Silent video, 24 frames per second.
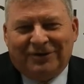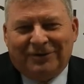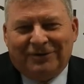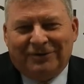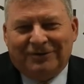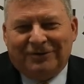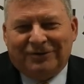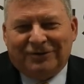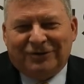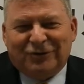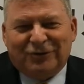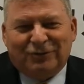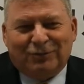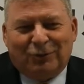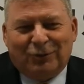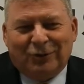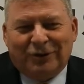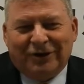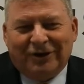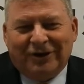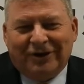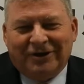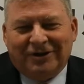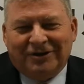you this
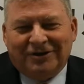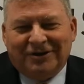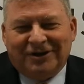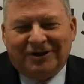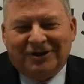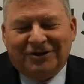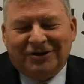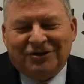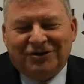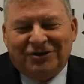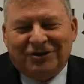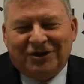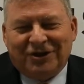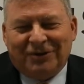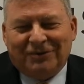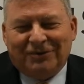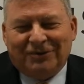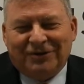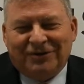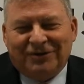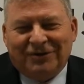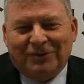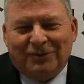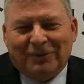morning and share
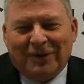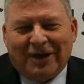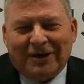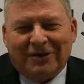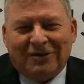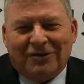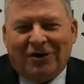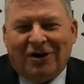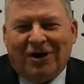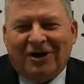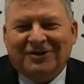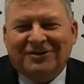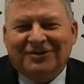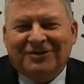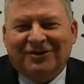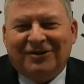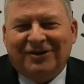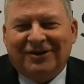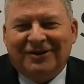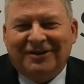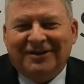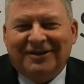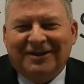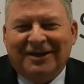with you my thoughts
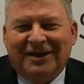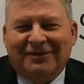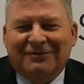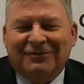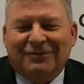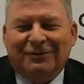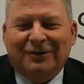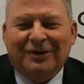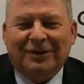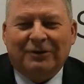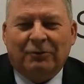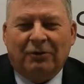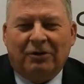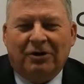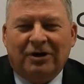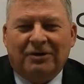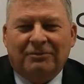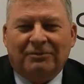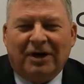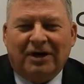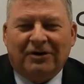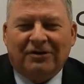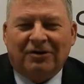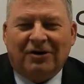on the
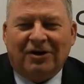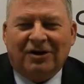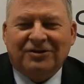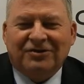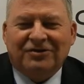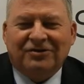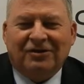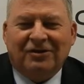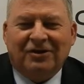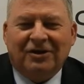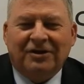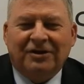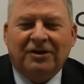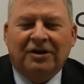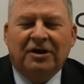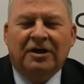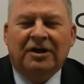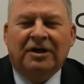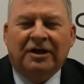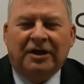F-21, my thoughts on